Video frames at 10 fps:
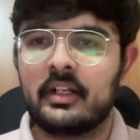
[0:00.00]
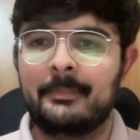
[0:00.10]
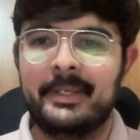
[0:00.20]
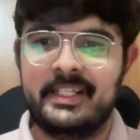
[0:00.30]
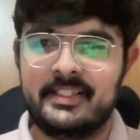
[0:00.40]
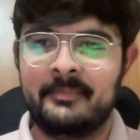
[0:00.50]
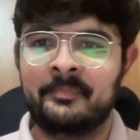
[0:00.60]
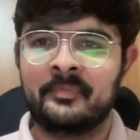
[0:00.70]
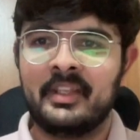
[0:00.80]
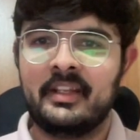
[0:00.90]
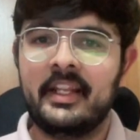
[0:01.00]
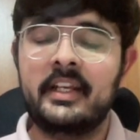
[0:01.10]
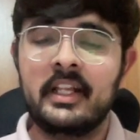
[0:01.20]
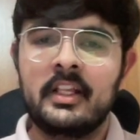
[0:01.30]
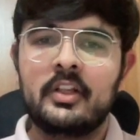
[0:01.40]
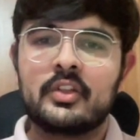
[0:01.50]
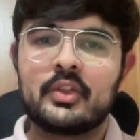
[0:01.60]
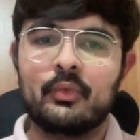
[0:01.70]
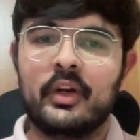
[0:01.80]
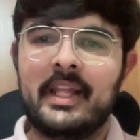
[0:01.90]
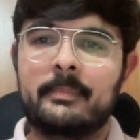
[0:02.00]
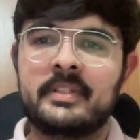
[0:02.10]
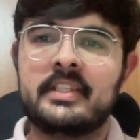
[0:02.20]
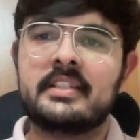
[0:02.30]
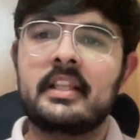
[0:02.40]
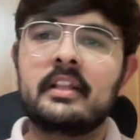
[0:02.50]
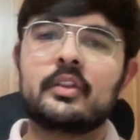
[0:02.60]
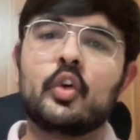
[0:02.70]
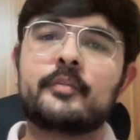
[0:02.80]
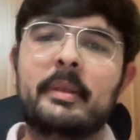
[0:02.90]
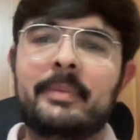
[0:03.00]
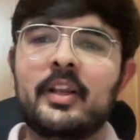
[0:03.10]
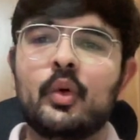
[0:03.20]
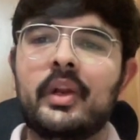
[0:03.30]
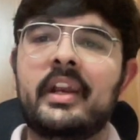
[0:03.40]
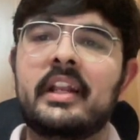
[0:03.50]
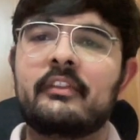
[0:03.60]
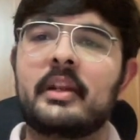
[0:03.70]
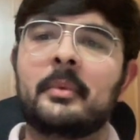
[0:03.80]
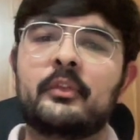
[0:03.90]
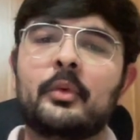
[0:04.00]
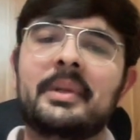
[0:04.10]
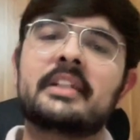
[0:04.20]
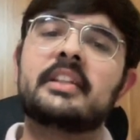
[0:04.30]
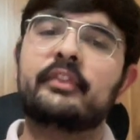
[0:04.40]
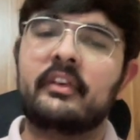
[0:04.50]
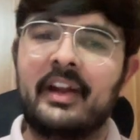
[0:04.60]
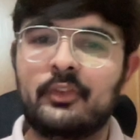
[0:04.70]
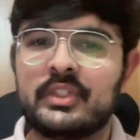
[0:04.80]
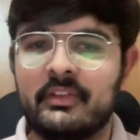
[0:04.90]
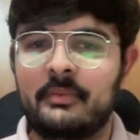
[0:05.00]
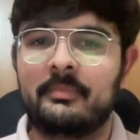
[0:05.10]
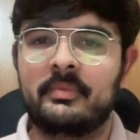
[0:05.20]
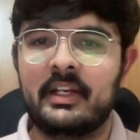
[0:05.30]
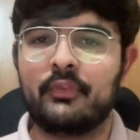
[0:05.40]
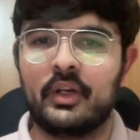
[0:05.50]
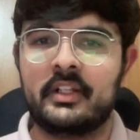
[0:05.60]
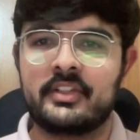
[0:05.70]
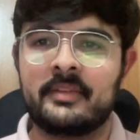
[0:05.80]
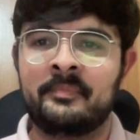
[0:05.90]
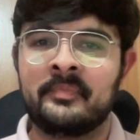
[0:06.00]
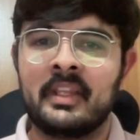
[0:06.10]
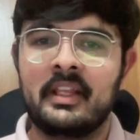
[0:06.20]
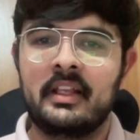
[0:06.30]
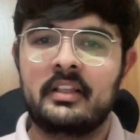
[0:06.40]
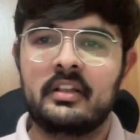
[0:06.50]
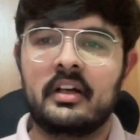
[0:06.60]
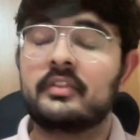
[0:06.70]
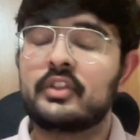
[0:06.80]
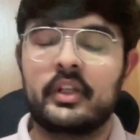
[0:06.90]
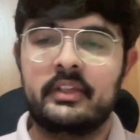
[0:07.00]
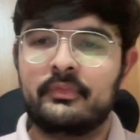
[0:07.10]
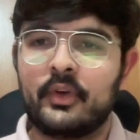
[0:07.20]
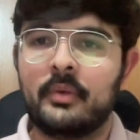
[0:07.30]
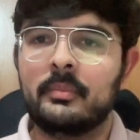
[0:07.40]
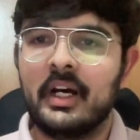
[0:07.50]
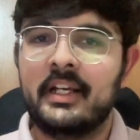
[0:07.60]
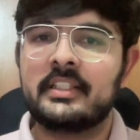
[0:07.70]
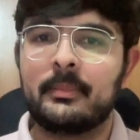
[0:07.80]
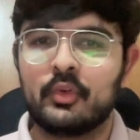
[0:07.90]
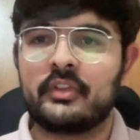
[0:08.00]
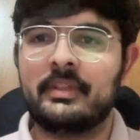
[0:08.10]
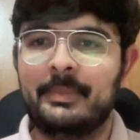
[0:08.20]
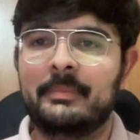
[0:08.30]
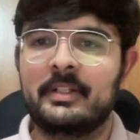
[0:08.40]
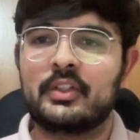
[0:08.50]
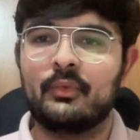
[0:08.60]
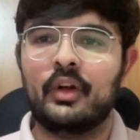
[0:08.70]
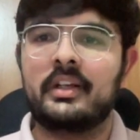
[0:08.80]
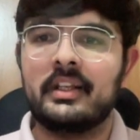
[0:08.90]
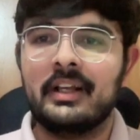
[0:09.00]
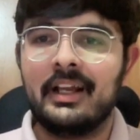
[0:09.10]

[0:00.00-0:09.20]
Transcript: companies, right? So what happens is, those people go and recover amount from another 5 to 7 defaulters. From another most of the people. So what